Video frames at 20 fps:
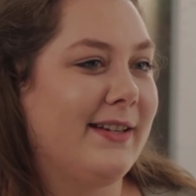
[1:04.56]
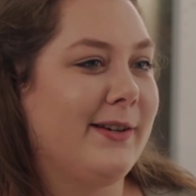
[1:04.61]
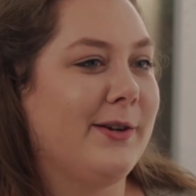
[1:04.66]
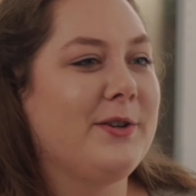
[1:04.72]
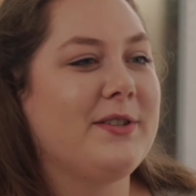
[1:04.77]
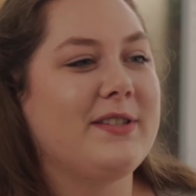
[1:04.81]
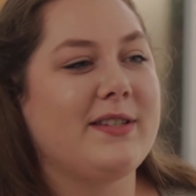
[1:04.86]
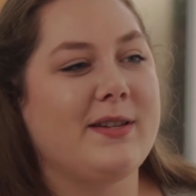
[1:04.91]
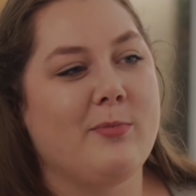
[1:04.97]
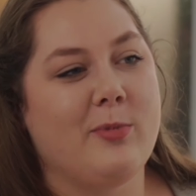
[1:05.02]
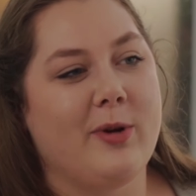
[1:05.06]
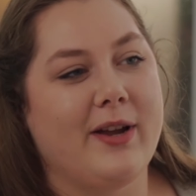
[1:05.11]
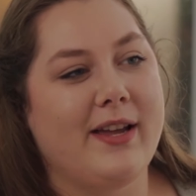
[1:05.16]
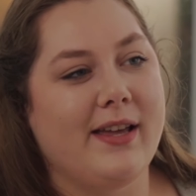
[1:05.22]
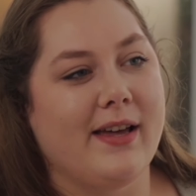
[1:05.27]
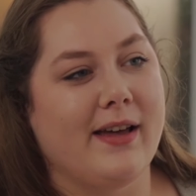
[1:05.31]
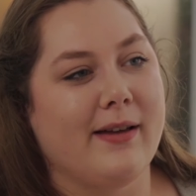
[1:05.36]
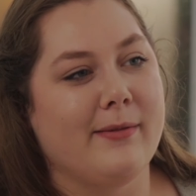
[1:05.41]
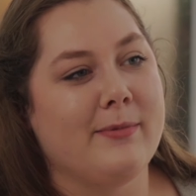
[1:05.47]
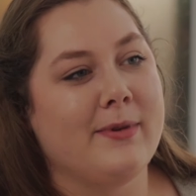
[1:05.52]
It mm-hmm. hurts to
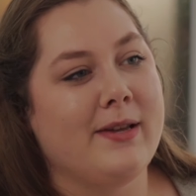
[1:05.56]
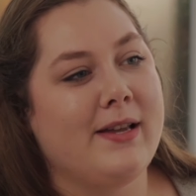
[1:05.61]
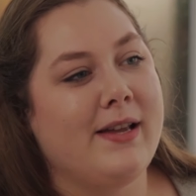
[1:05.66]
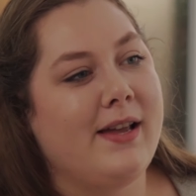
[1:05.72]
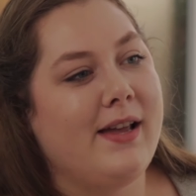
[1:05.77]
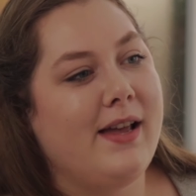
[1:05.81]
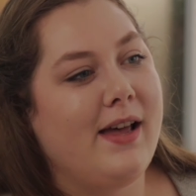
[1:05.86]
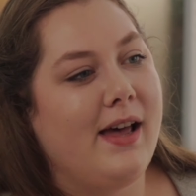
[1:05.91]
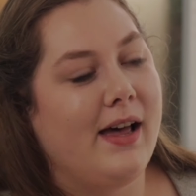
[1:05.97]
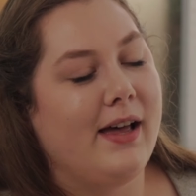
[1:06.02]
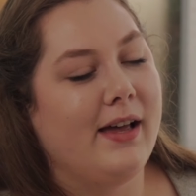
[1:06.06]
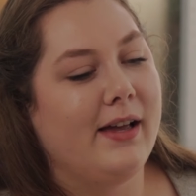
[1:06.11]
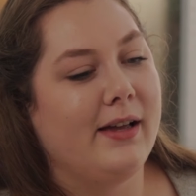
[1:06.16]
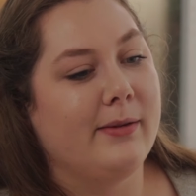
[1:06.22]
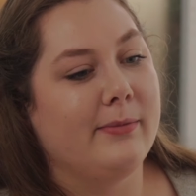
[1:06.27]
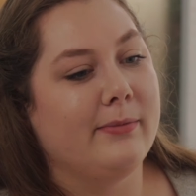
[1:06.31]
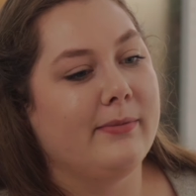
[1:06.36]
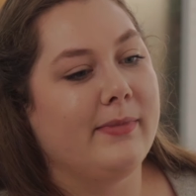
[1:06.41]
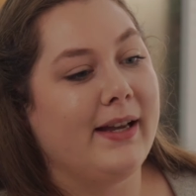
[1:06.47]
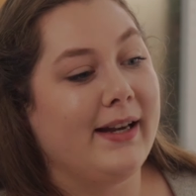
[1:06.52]
break up.
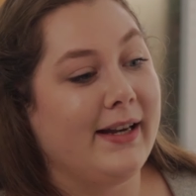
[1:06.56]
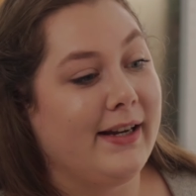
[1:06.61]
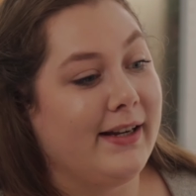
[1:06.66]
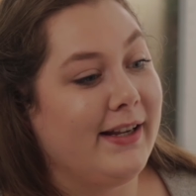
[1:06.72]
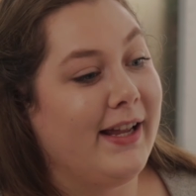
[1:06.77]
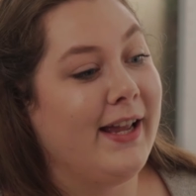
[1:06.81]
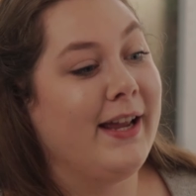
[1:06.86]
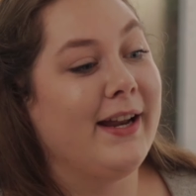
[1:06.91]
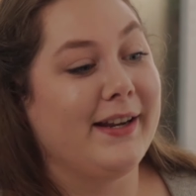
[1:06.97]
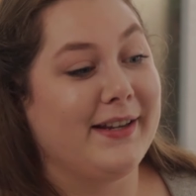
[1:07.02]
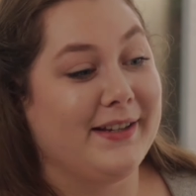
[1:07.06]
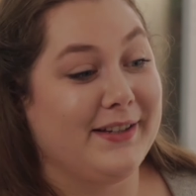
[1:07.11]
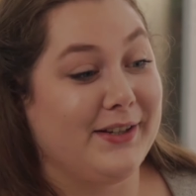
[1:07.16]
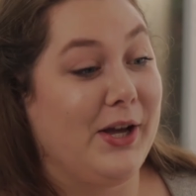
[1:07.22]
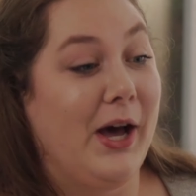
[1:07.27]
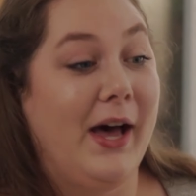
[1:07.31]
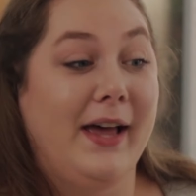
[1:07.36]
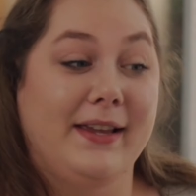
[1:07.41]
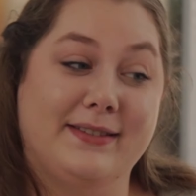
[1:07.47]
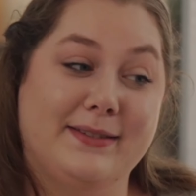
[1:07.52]
Um, and yeah, it hurts your
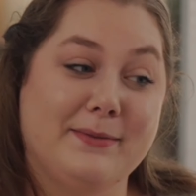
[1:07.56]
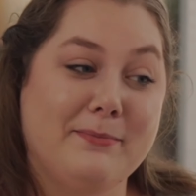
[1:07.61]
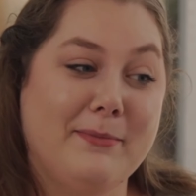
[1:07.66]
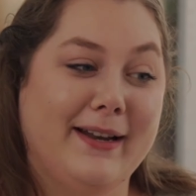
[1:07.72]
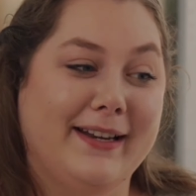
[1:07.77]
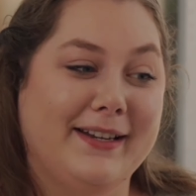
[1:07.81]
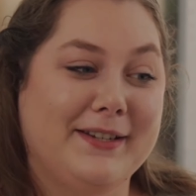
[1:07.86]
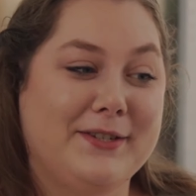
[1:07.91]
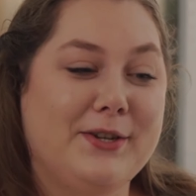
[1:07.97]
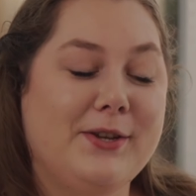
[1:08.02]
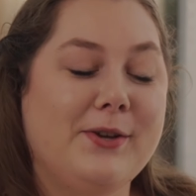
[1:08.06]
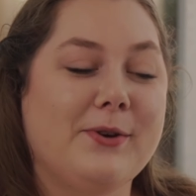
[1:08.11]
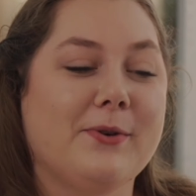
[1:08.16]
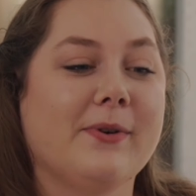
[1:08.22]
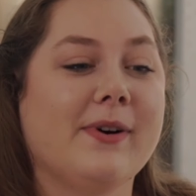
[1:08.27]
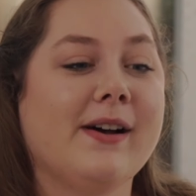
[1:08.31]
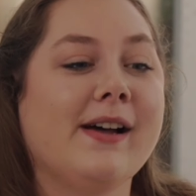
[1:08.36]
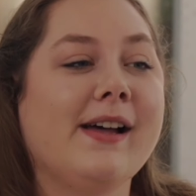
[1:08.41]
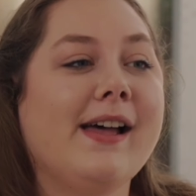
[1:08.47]
cost some money too.